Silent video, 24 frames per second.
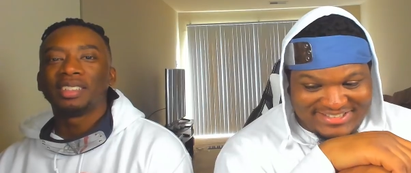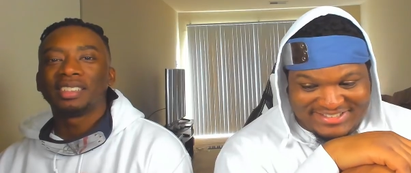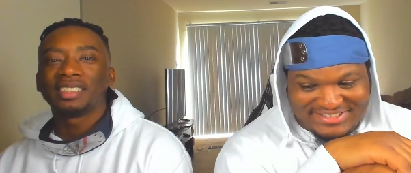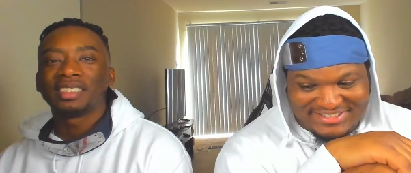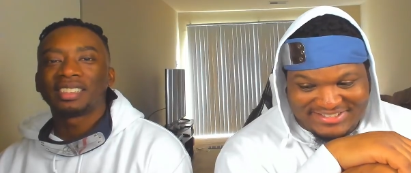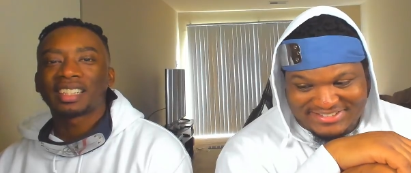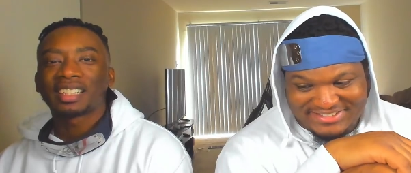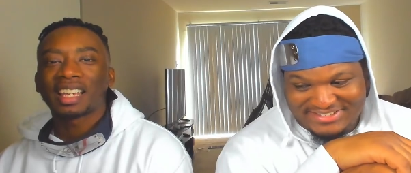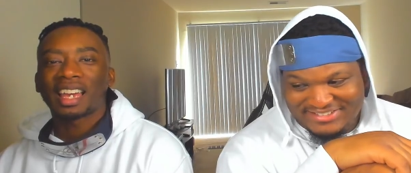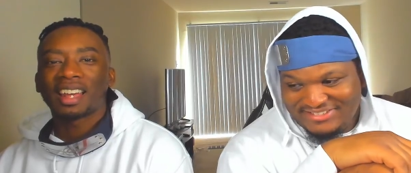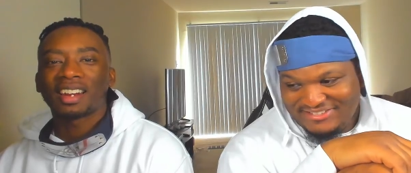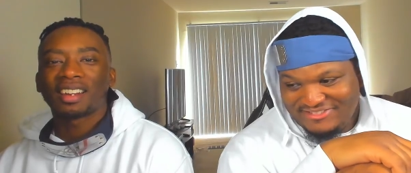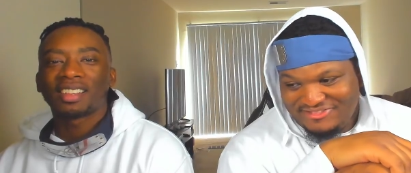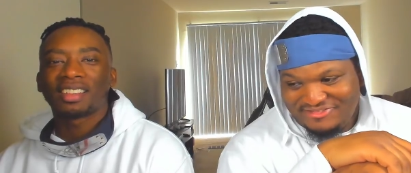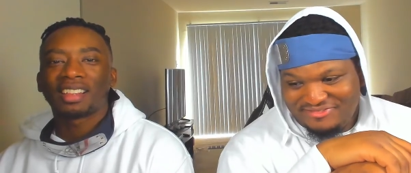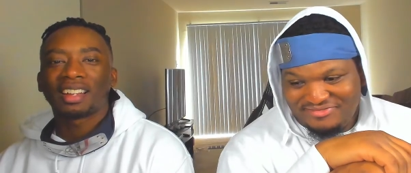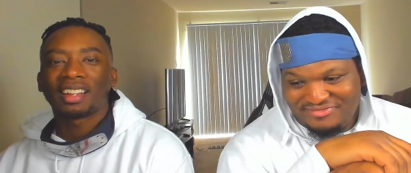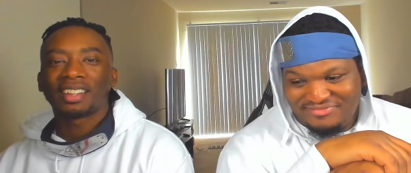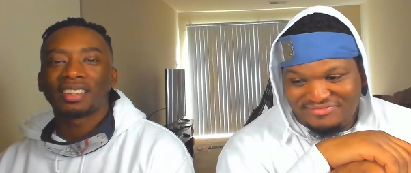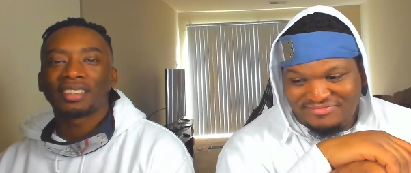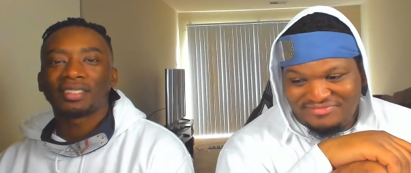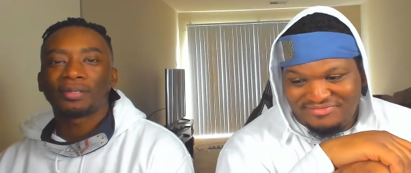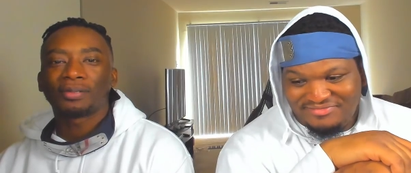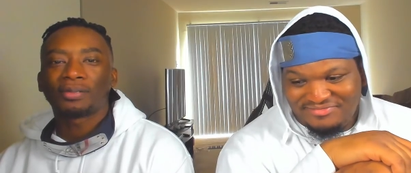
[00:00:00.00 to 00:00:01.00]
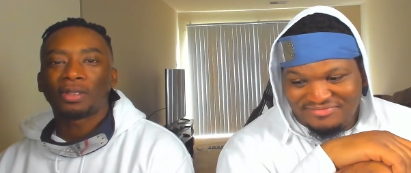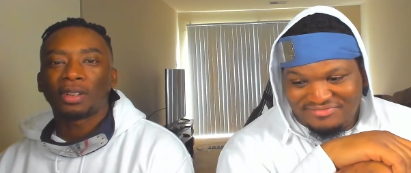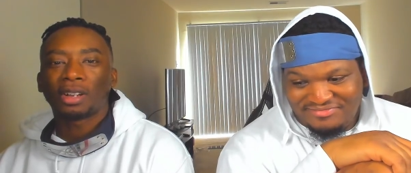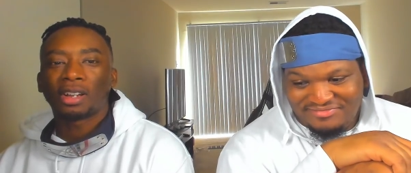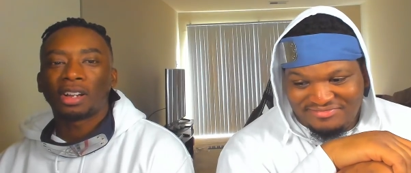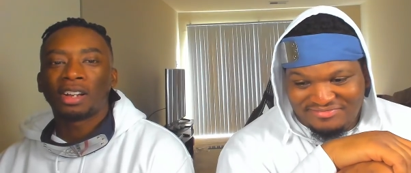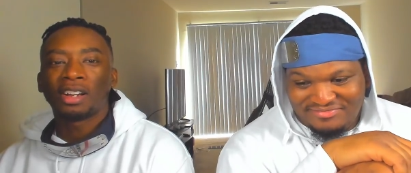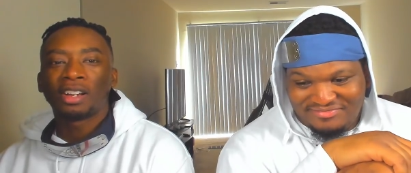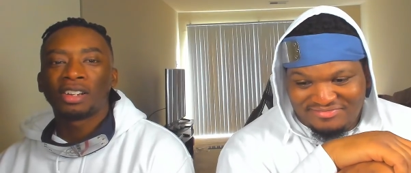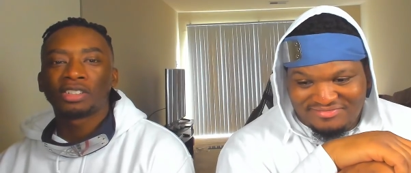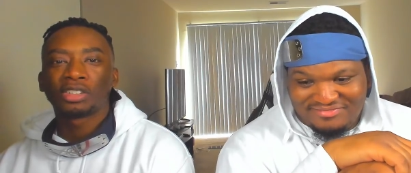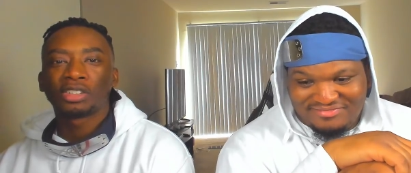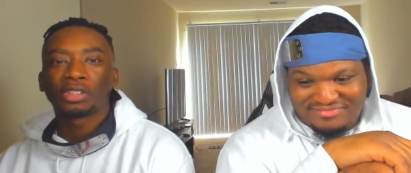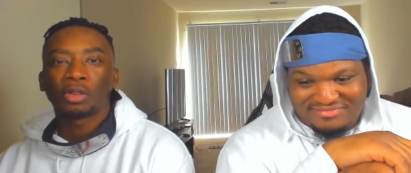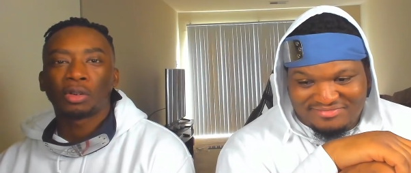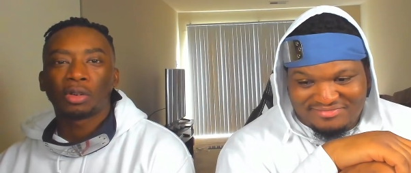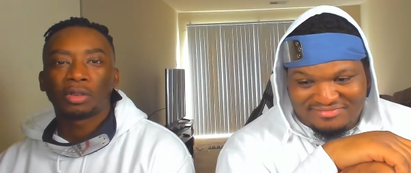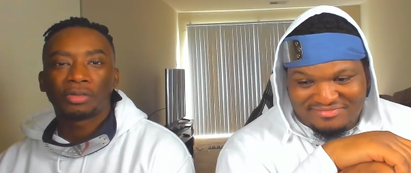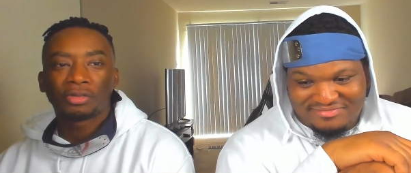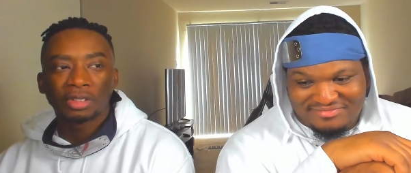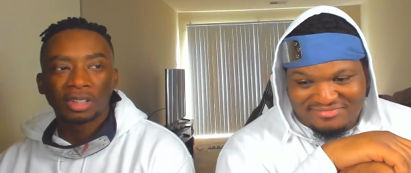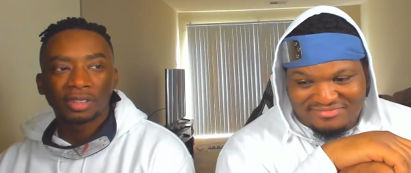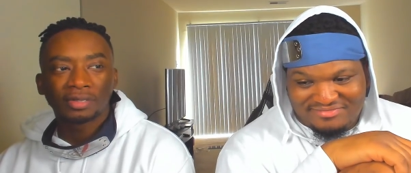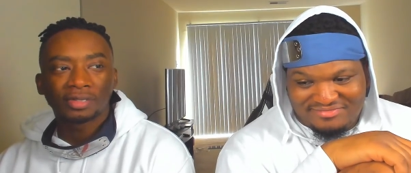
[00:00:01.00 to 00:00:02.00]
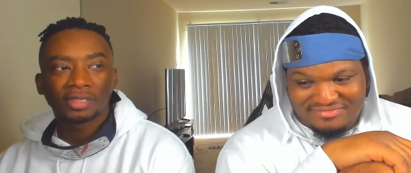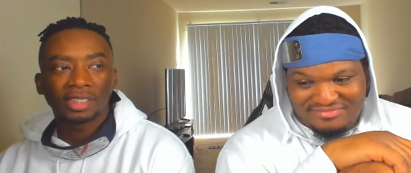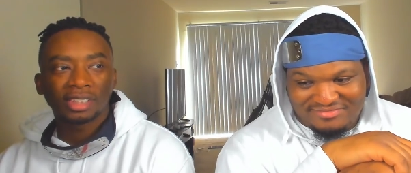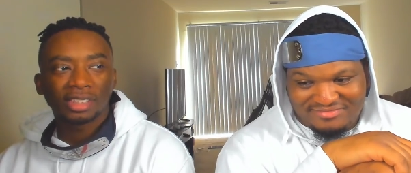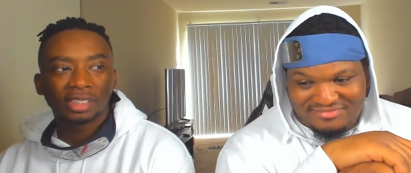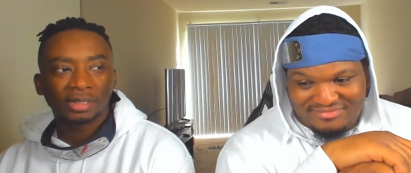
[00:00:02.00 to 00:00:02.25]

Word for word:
Speaker 1: is kind of like 100 or 50 is